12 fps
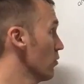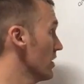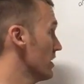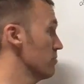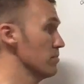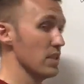We
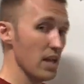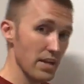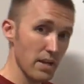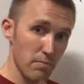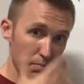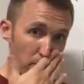can plot
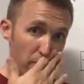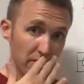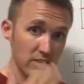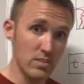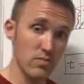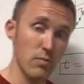up
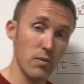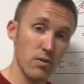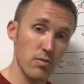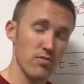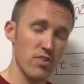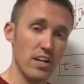points from our
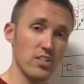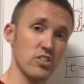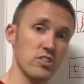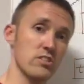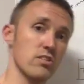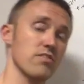
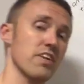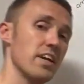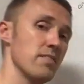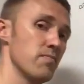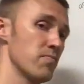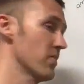refraction survey,
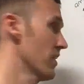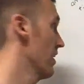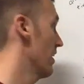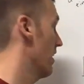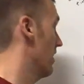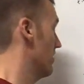
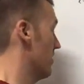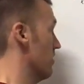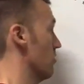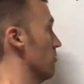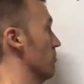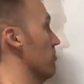and
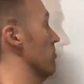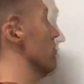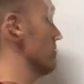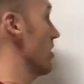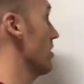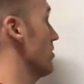they'll
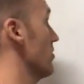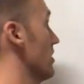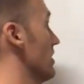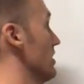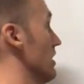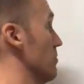follow
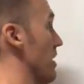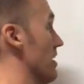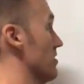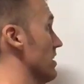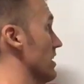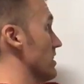a
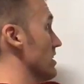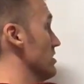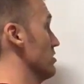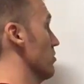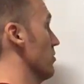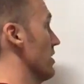pattern like
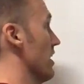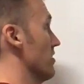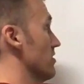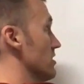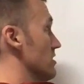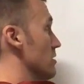this, where we
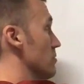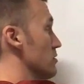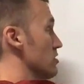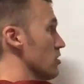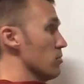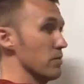have a steeper
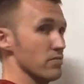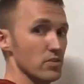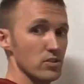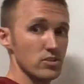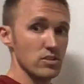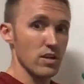slope at
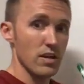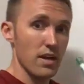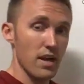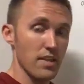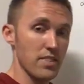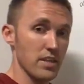first,
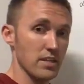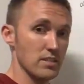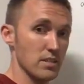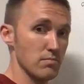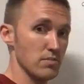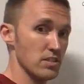and then at
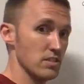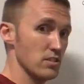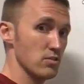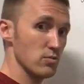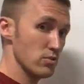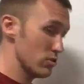some
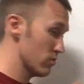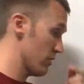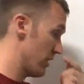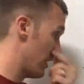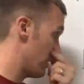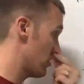distance, which is
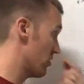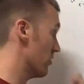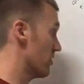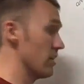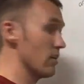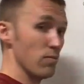related to
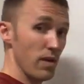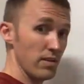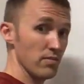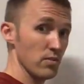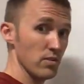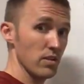the
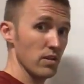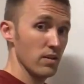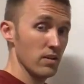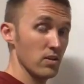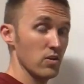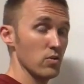arrival,
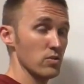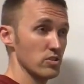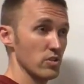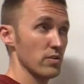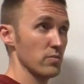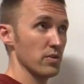
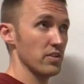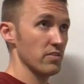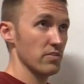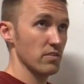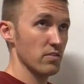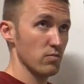where
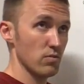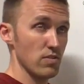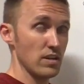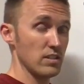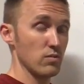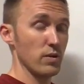the
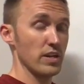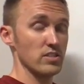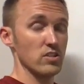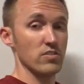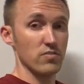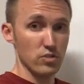refracted waves
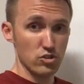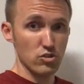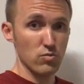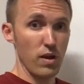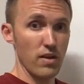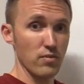are the first
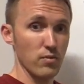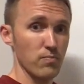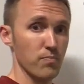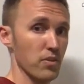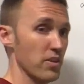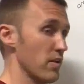arrival.
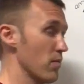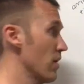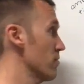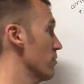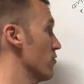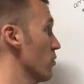They
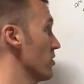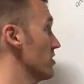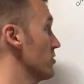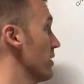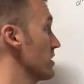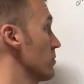arrive before the
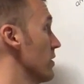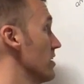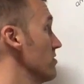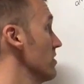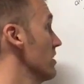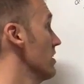direct
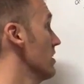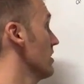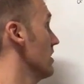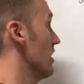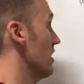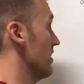wave.
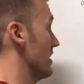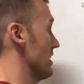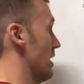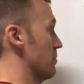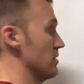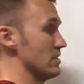That
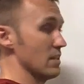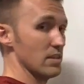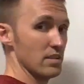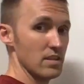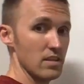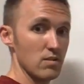happens
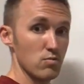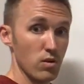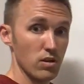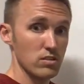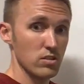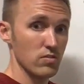at the
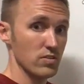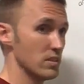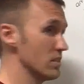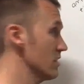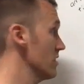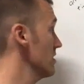crossover
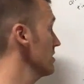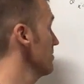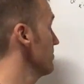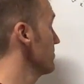distance.